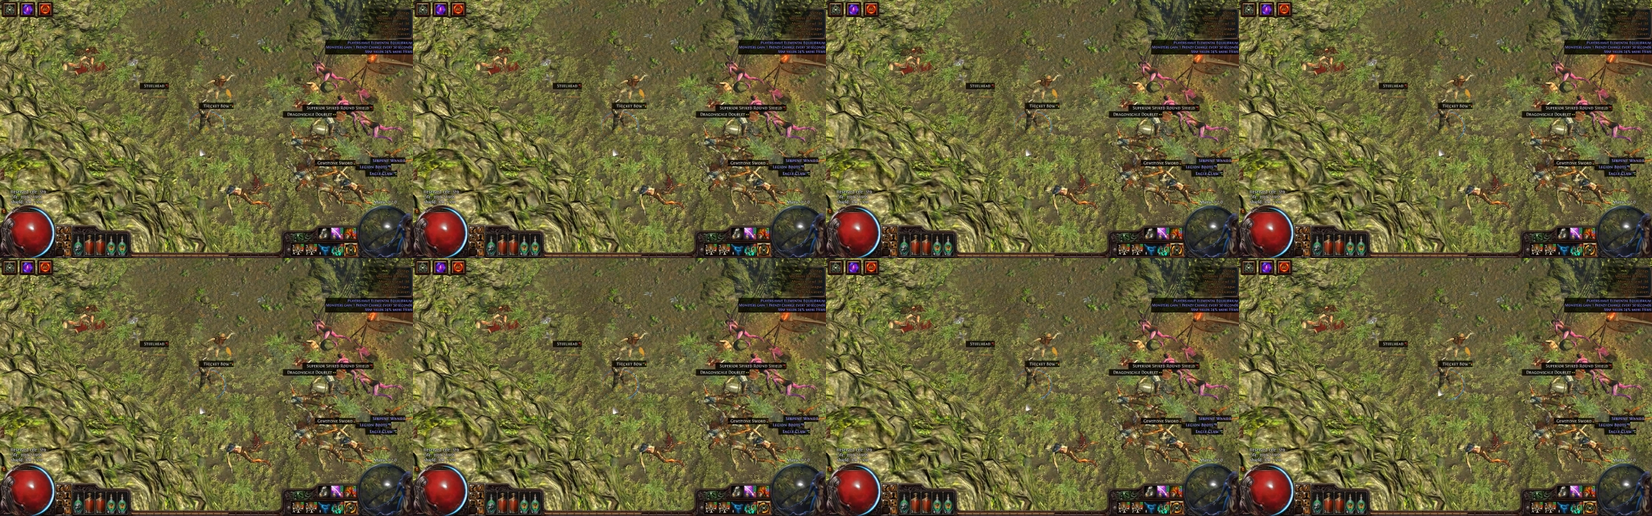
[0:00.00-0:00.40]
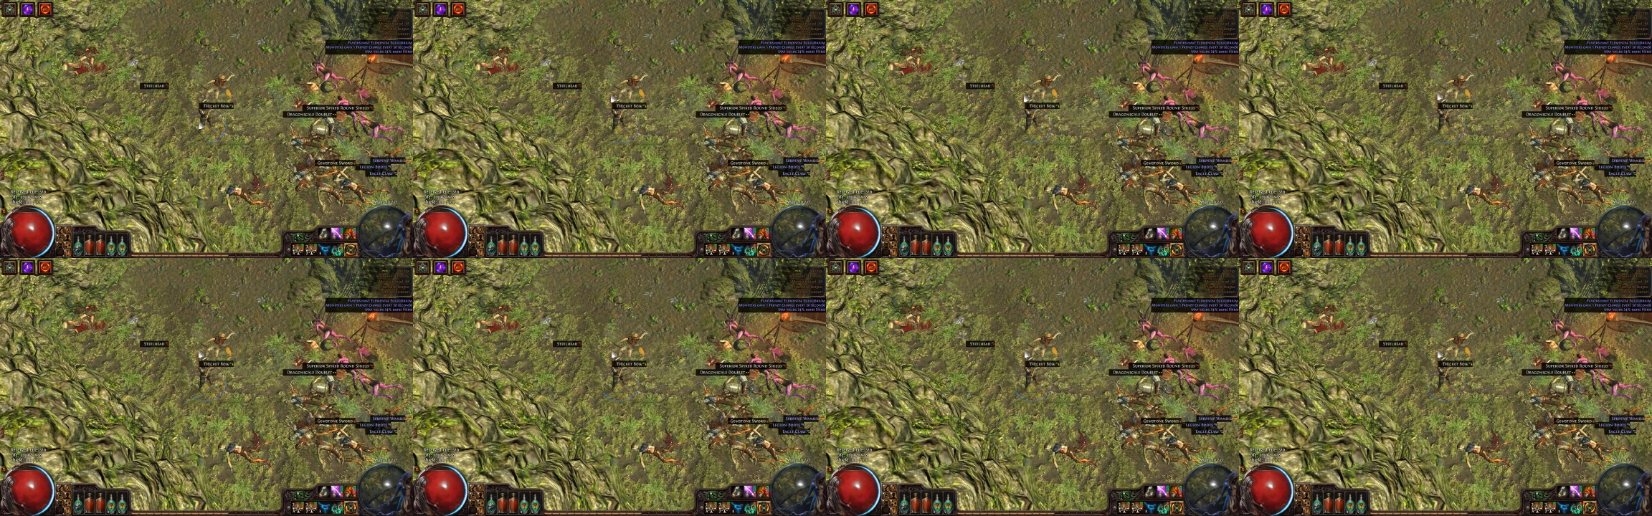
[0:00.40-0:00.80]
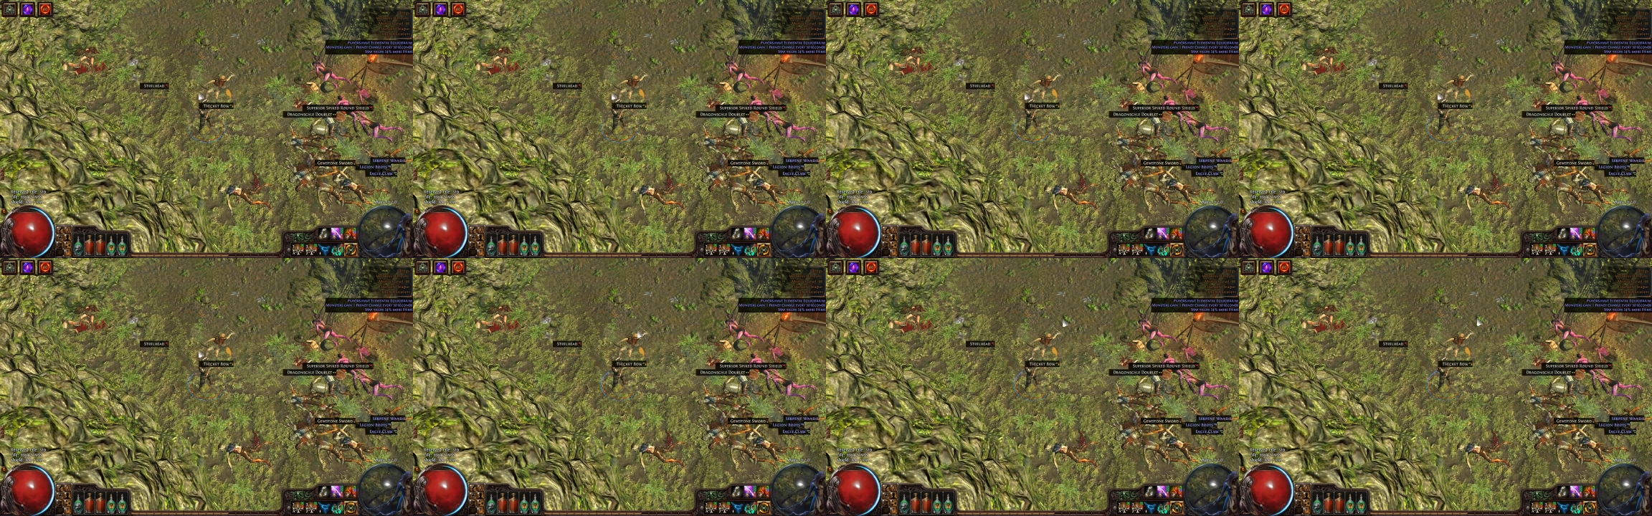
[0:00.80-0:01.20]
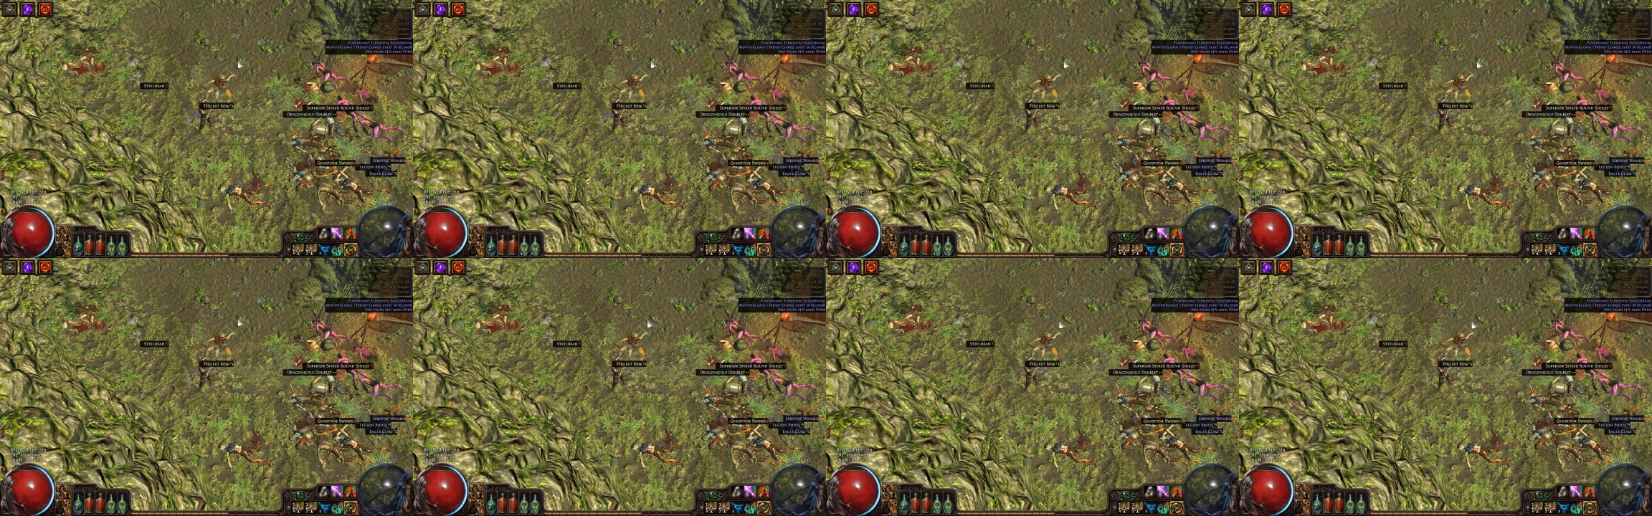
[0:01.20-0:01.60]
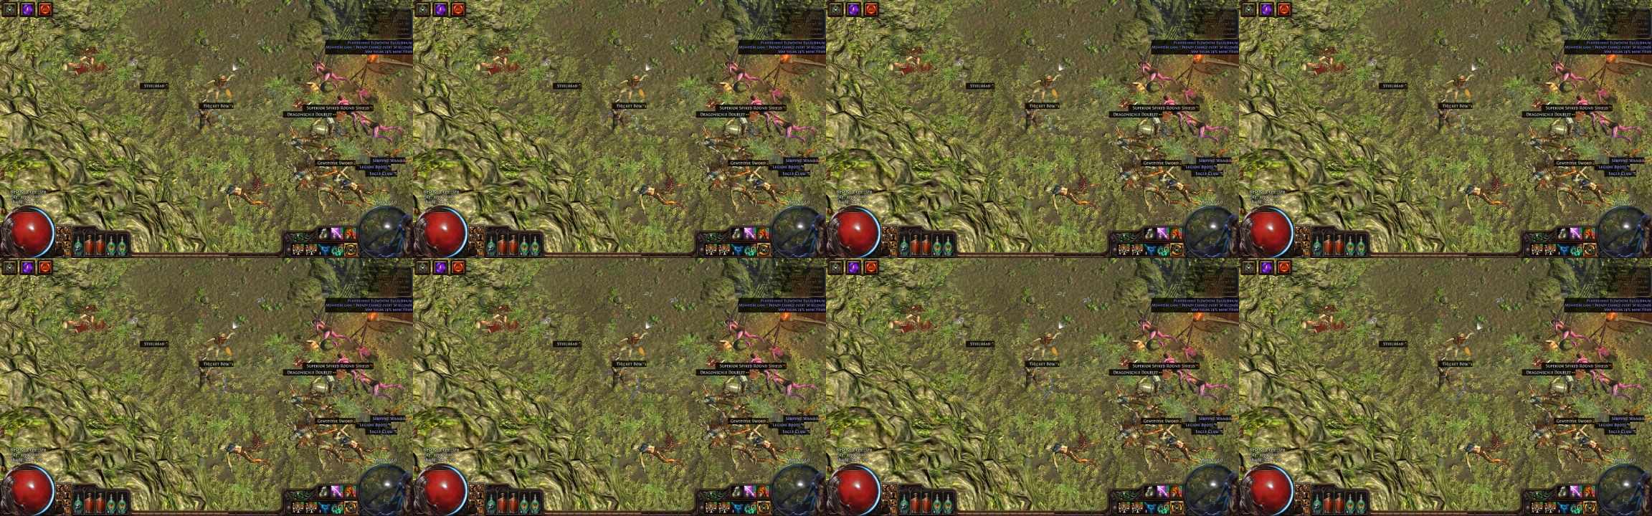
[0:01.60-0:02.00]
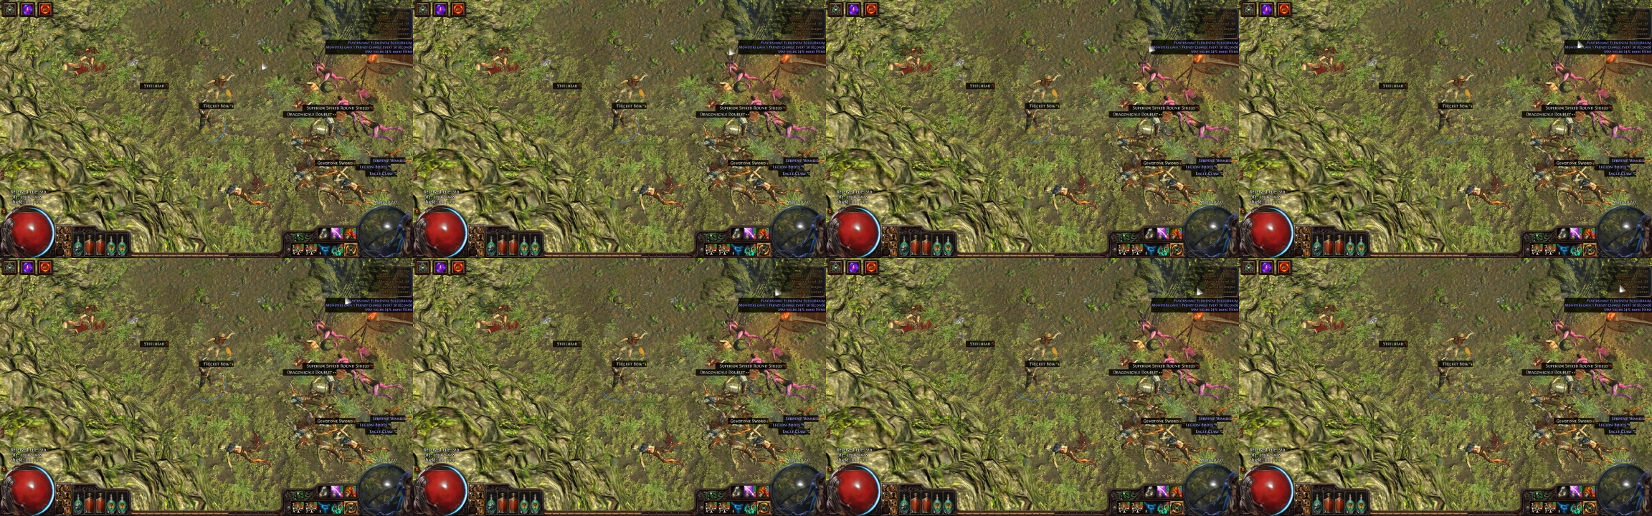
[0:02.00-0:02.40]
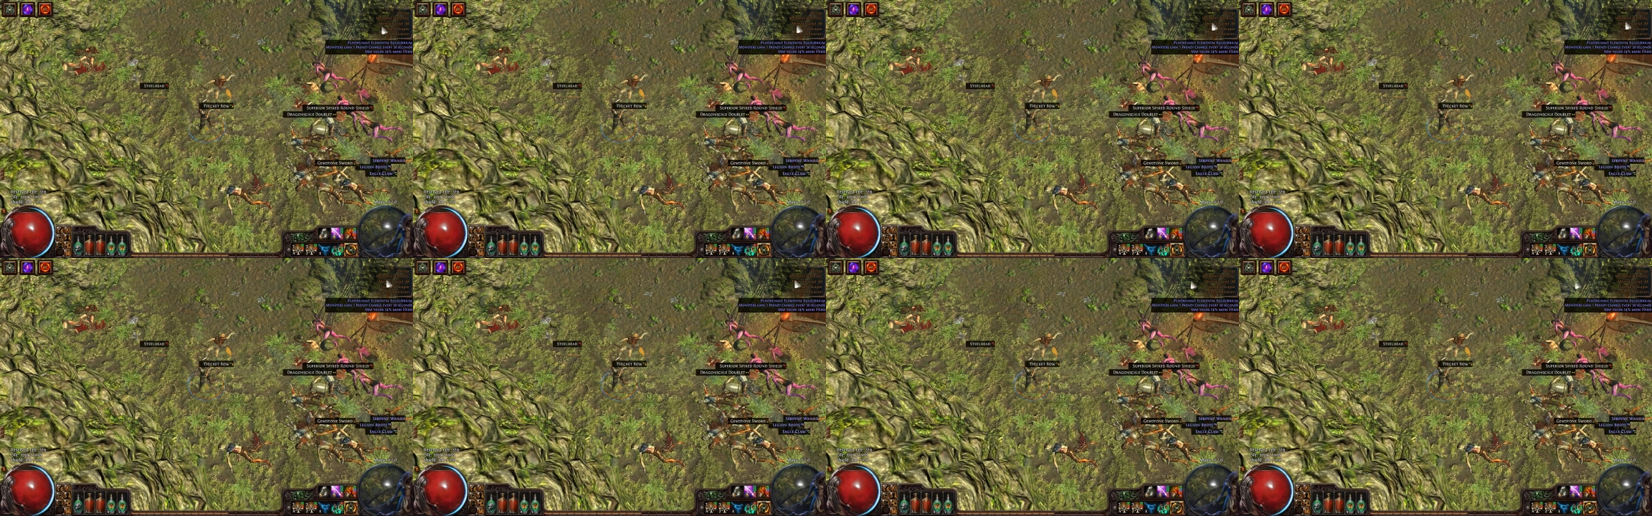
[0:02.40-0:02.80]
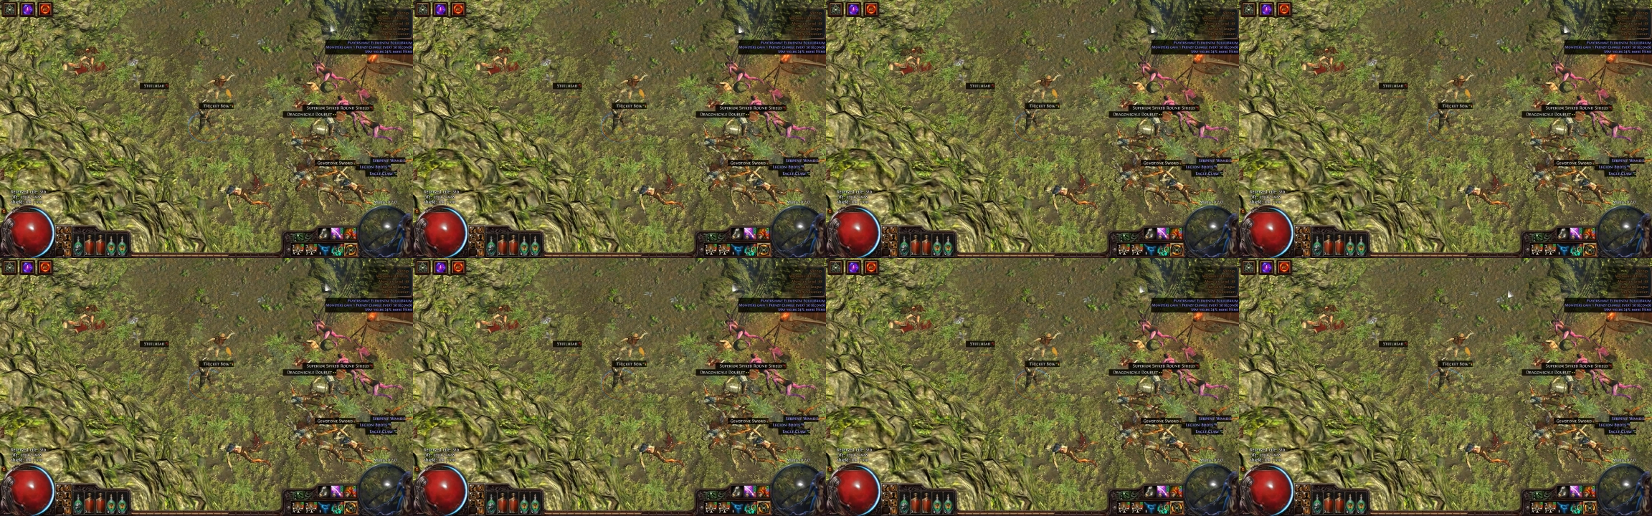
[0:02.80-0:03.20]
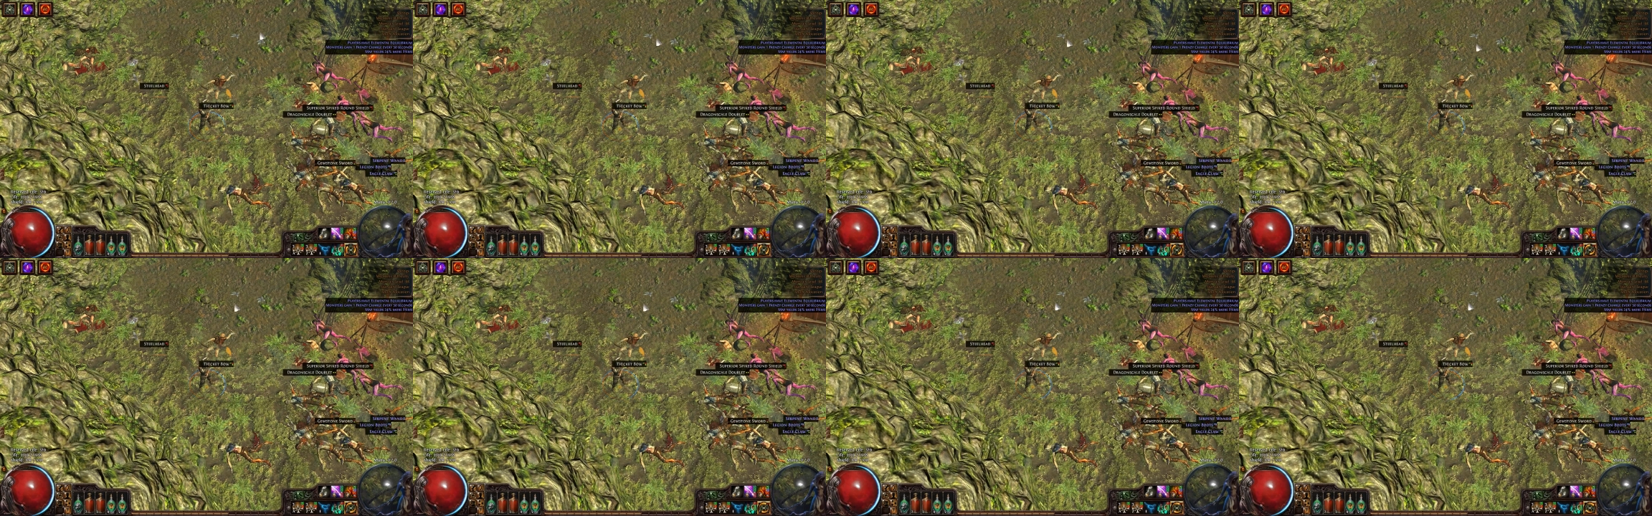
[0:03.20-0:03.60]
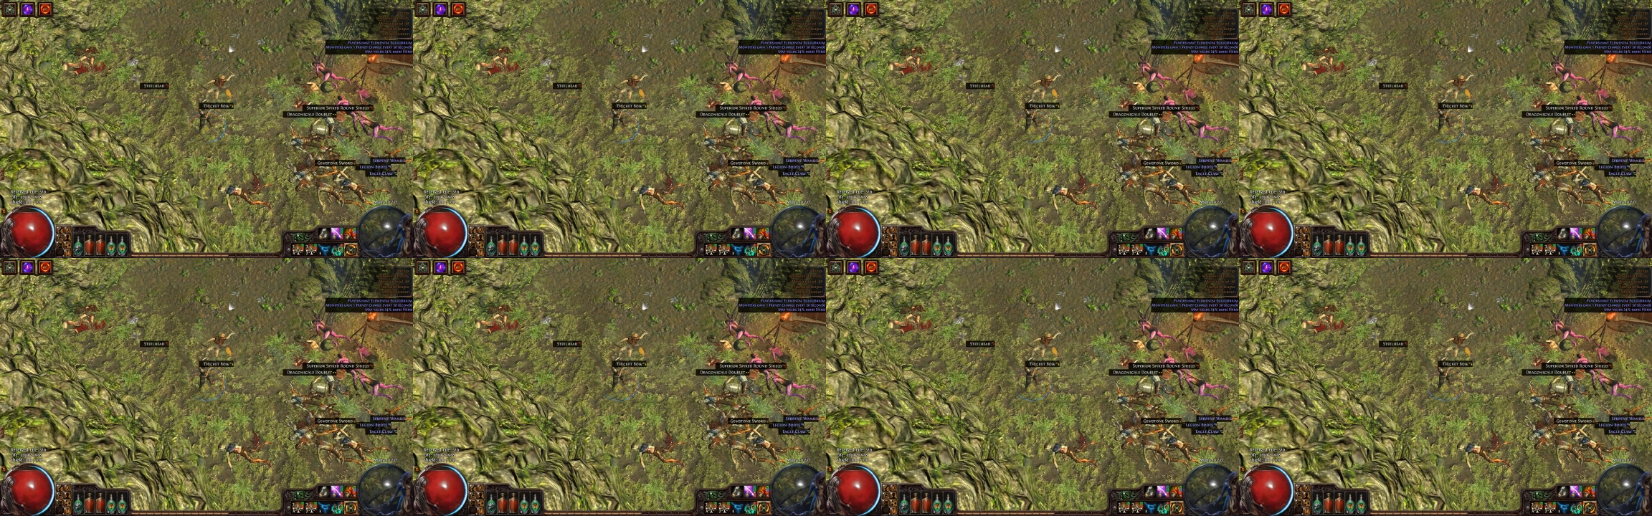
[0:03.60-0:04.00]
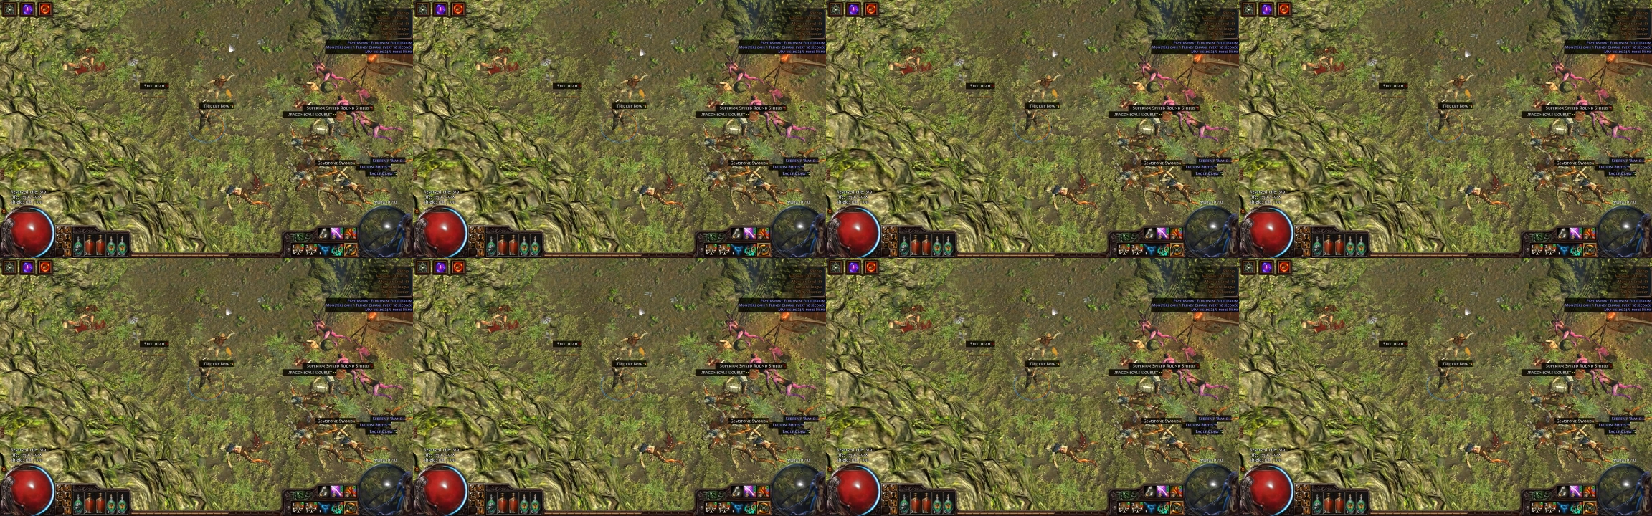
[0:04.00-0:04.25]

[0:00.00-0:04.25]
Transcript: No face is visible, so there are no lips to read.